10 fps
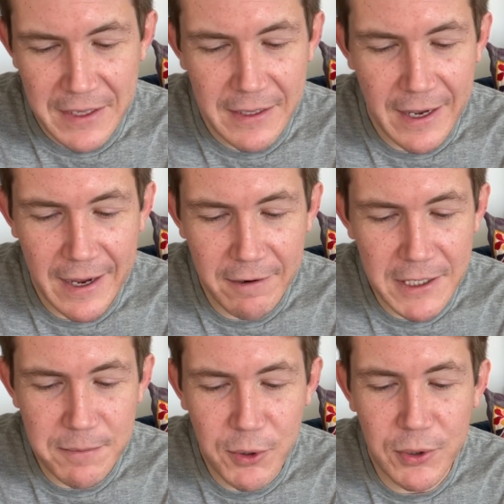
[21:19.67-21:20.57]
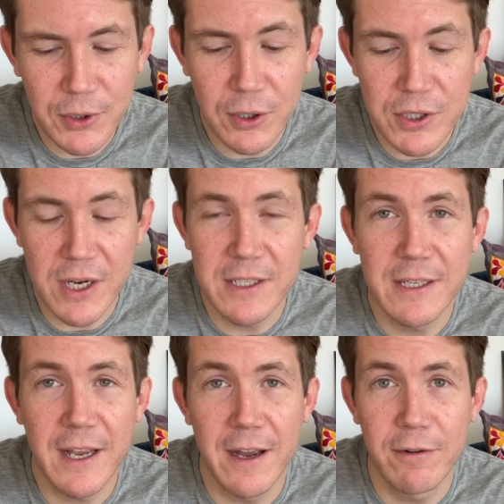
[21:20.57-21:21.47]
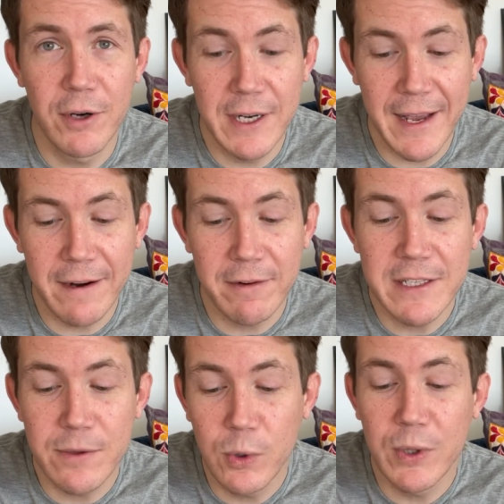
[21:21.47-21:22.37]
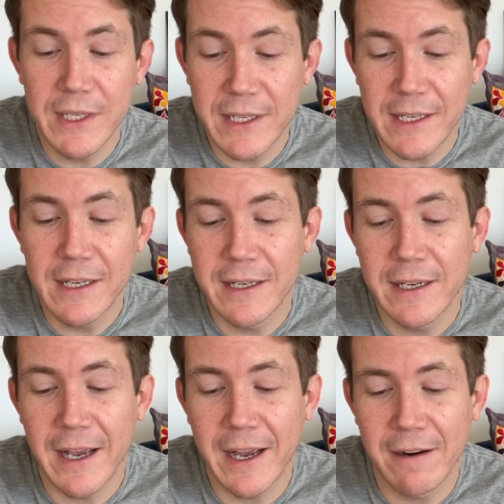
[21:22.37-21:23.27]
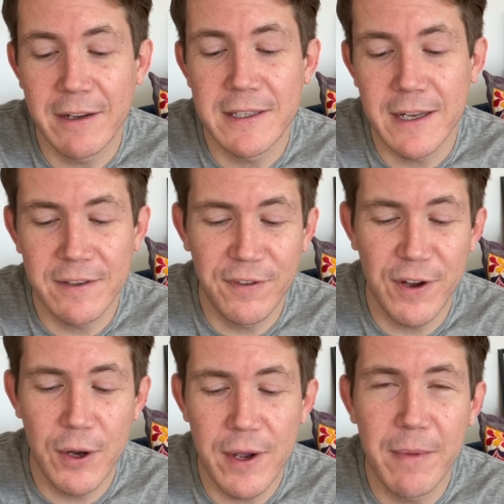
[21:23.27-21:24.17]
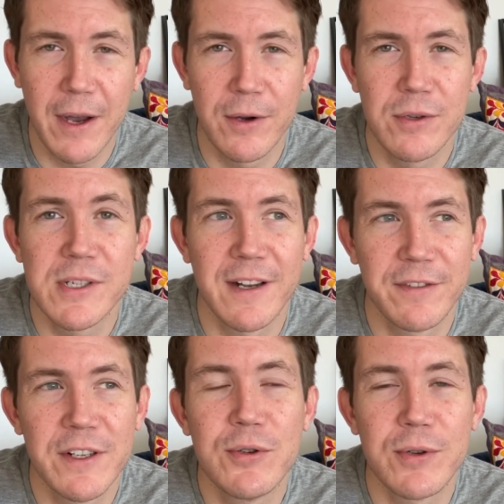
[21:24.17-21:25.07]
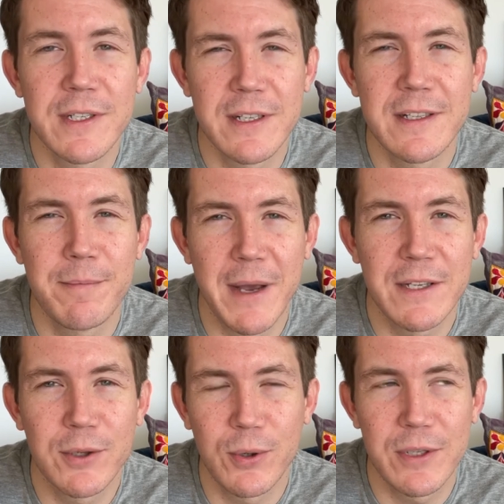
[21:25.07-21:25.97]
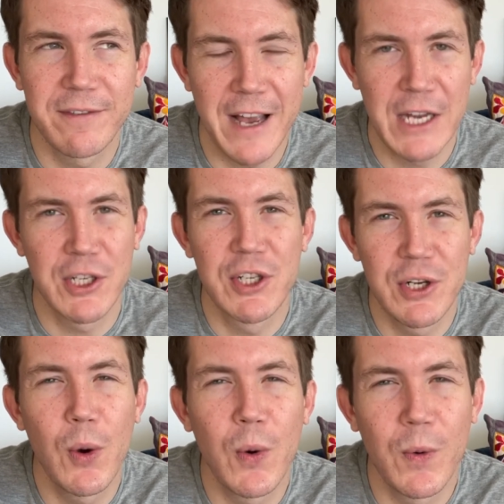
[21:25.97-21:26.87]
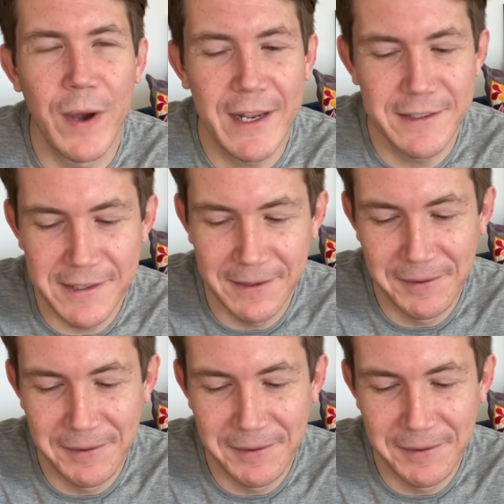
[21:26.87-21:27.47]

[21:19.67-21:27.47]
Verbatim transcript: The Aries moon conjuncts Chiron in Aries, the wounded healer in Aries, says, following my own self-interest is the best course of action always.